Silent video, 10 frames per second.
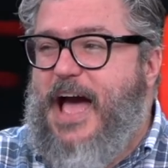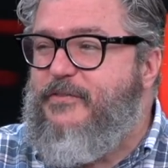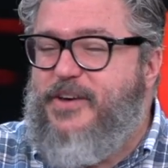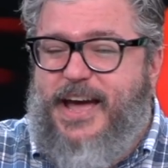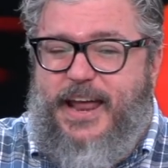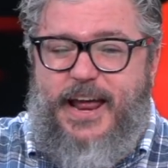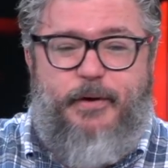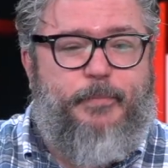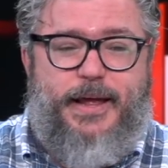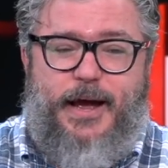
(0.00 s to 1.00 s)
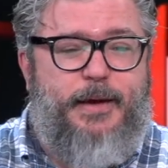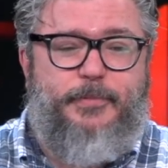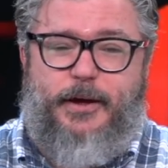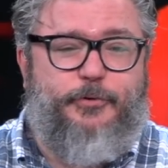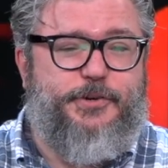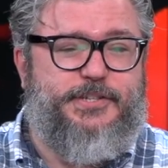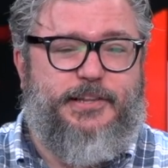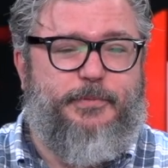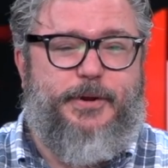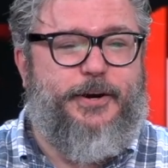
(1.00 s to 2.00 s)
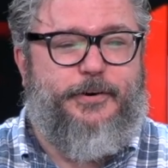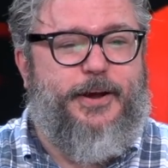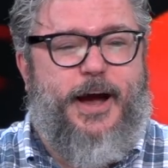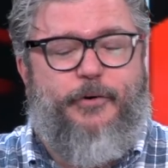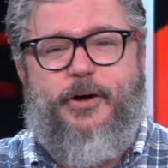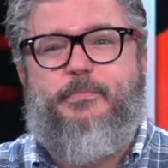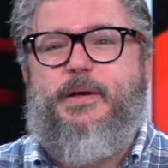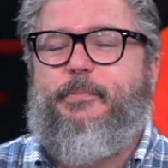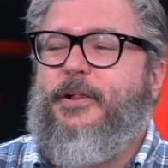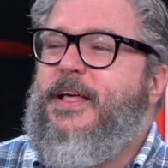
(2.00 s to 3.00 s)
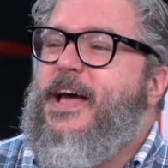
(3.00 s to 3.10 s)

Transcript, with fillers: laughing at, at my, I'm not Christy Lemire, Chiron people.